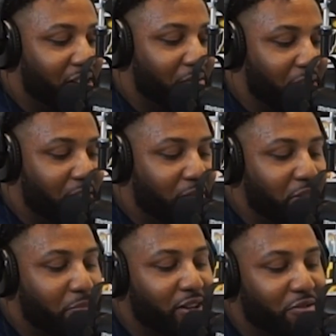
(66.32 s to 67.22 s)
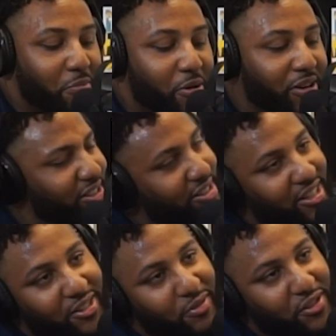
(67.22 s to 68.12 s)
here. We're here for the Bears Report. Just
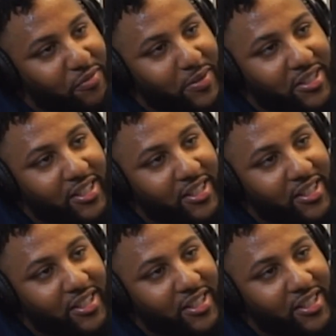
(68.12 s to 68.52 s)
tell us what you've been